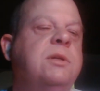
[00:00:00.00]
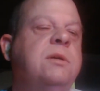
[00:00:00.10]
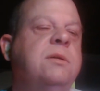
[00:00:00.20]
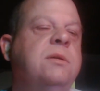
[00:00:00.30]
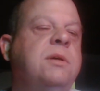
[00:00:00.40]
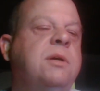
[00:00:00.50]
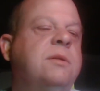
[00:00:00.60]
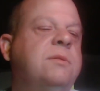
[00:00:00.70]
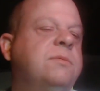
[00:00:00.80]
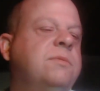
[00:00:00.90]

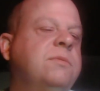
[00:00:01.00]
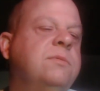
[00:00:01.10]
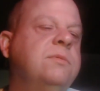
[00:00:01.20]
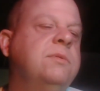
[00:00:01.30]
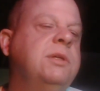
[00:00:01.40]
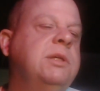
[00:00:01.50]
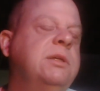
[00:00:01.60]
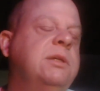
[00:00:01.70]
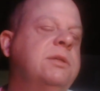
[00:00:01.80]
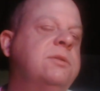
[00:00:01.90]
And
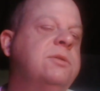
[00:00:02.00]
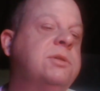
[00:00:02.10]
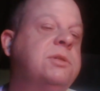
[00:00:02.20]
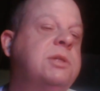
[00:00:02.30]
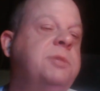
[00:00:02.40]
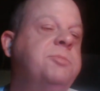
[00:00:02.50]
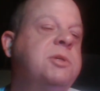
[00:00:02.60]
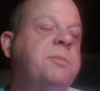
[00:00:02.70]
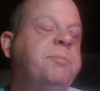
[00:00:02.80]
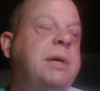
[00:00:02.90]
it just keeps
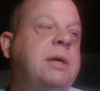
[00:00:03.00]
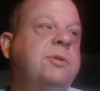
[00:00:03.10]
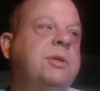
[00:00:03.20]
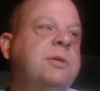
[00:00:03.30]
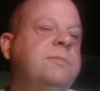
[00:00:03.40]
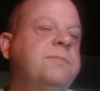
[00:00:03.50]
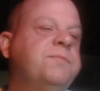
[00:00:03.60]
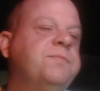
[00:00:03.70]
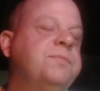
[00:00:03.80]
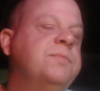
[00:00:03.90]
compounding.
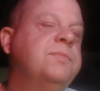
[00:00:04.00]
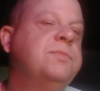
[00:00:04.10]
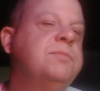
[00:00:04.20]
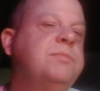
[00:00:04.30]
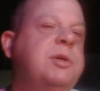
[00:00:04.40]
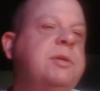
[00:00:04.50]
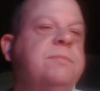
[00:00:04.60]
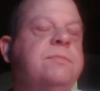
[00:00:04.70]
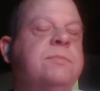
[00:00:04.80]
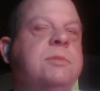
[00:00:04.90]
But
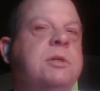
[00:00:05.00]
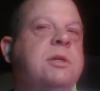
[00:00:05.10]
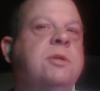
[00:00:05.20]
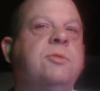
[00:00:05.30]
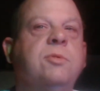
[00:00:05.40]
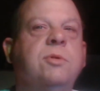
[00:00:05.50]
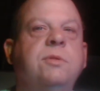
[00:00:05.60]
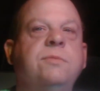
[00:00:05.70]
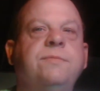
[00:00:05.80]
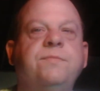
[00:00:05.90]
I get through
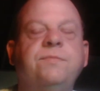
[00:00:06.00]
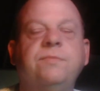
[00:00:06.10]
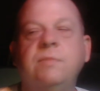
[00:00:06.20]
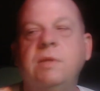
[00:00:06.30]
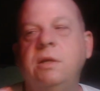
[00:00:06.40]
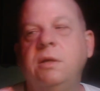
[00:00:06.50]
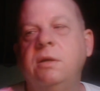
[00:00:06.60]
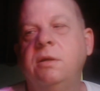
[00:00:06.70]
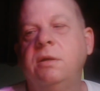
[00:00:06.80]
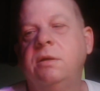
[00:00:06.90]
it.
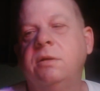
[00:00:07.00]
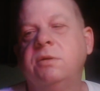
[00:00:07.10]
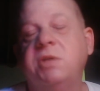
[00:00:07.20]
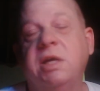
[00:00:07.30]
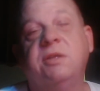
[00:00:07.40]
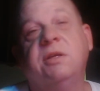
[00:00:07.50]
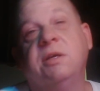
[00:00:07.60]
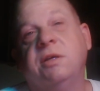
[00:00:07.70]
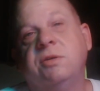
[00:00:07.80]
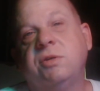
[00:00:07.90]
Sad
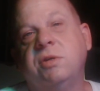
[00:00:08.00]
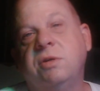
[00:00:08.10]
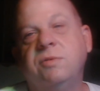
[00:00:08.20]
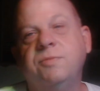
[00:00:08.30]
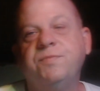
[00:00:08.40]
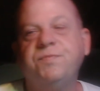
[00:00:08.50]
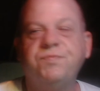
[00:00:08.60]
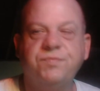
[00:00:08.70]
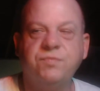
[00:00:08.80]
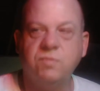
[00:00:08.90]
thing is, though,
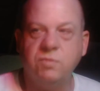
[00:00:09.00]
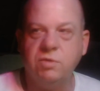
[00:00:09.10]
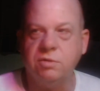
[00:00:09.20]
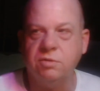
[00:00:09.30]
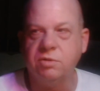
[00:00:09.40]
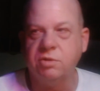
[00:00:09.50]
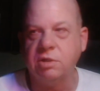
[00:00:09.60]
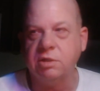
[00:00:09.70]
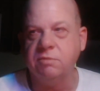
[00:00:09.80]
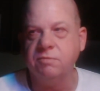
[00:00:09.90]
it's like,